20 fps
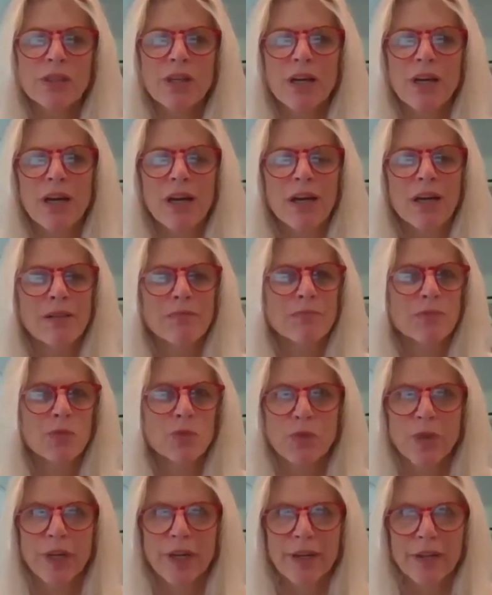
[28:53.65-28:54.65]

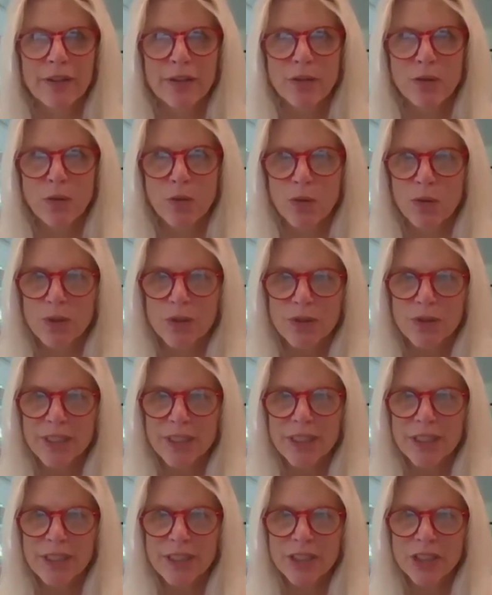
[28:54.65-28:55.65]
rare oral
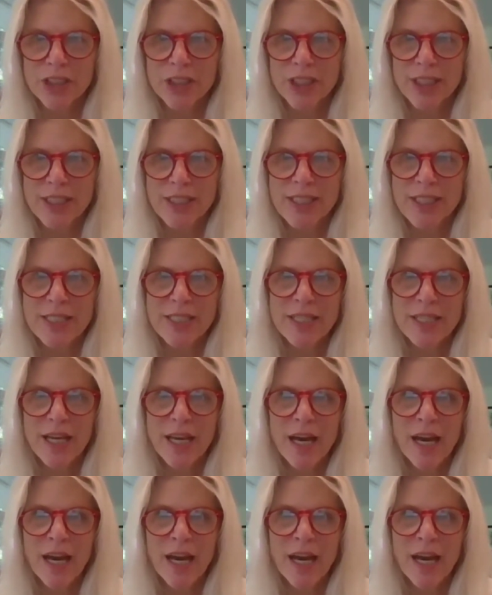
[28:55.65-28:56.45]
conditions?